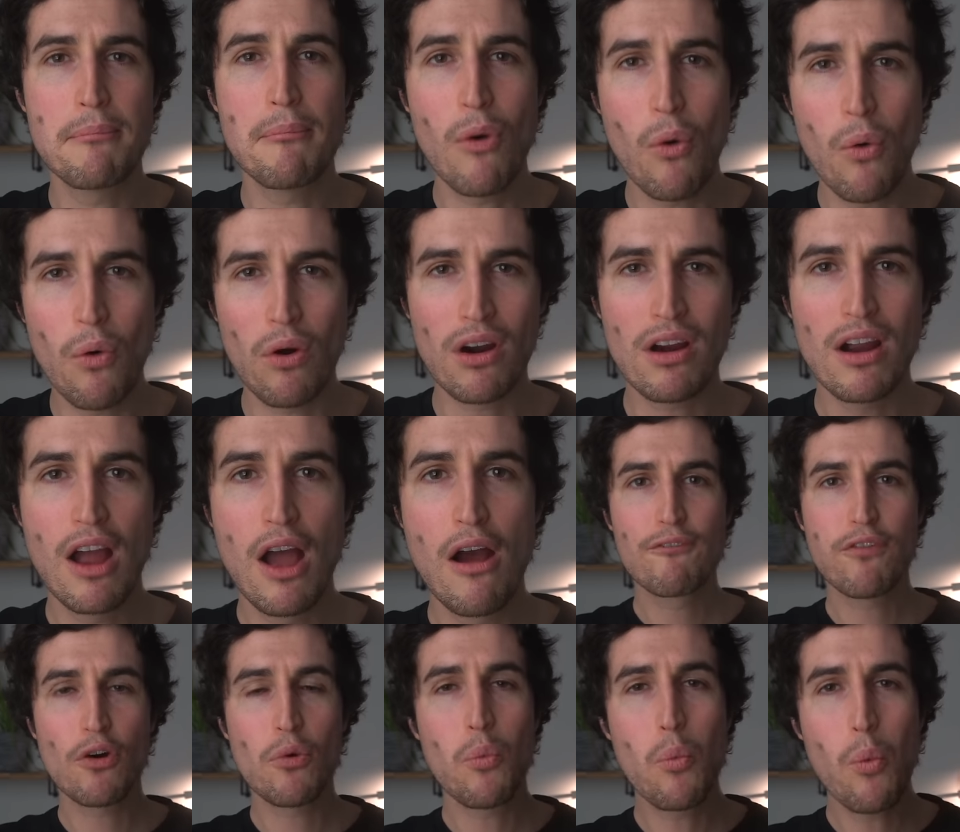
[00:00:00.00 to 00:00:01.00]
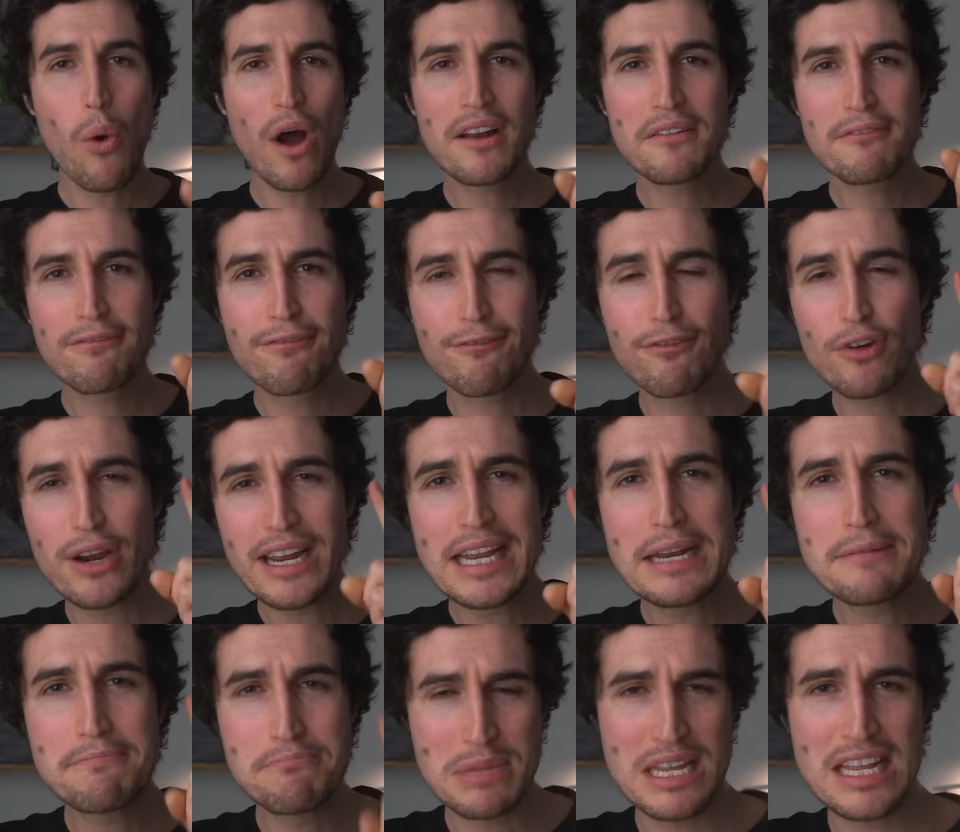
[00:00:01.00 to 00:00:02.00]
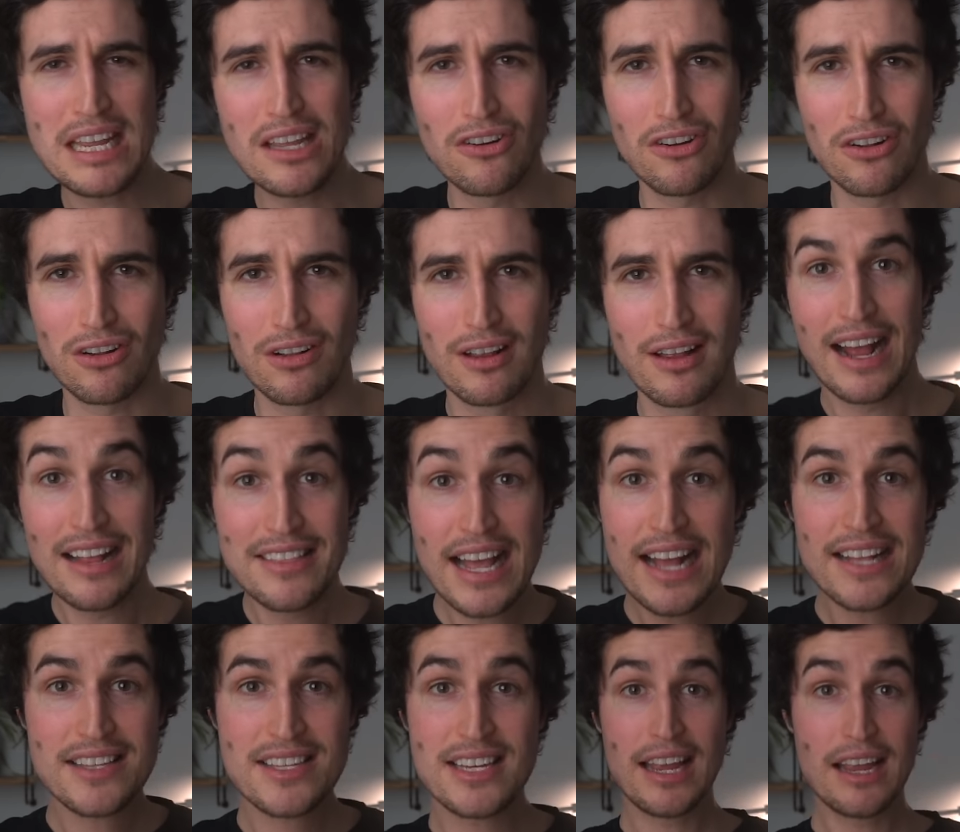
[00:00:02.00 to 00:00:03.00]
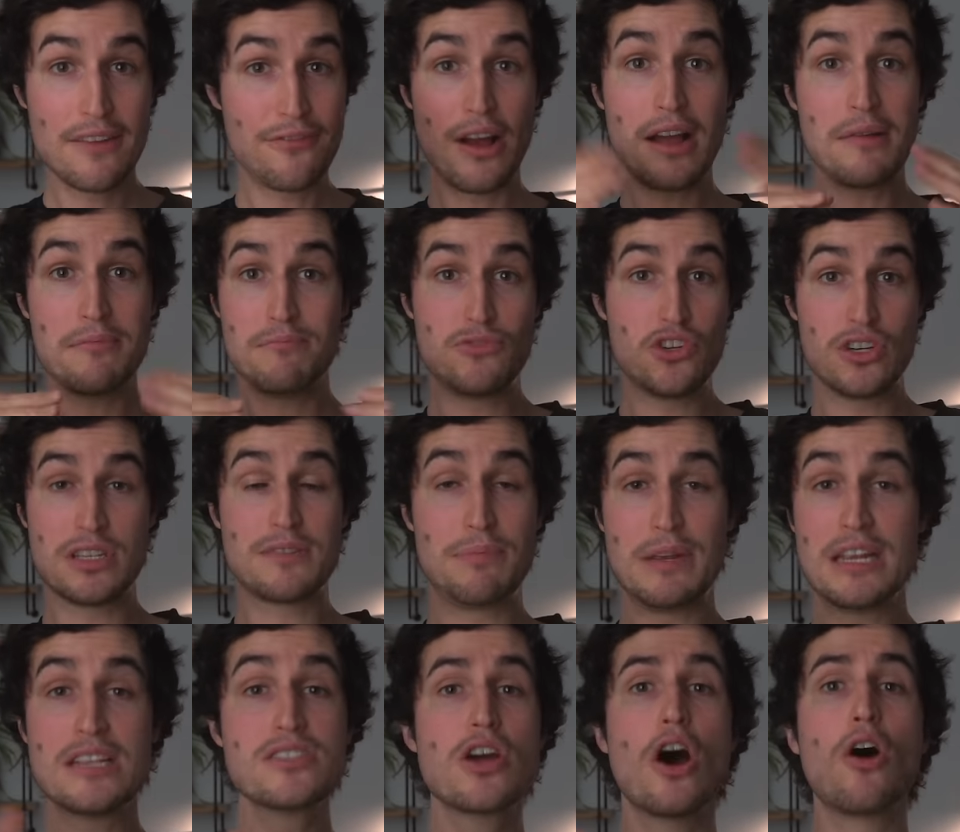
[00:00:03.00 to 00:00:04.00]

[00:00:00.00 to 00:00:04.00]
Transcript: more for one friggin' meal. And that's if I'm just being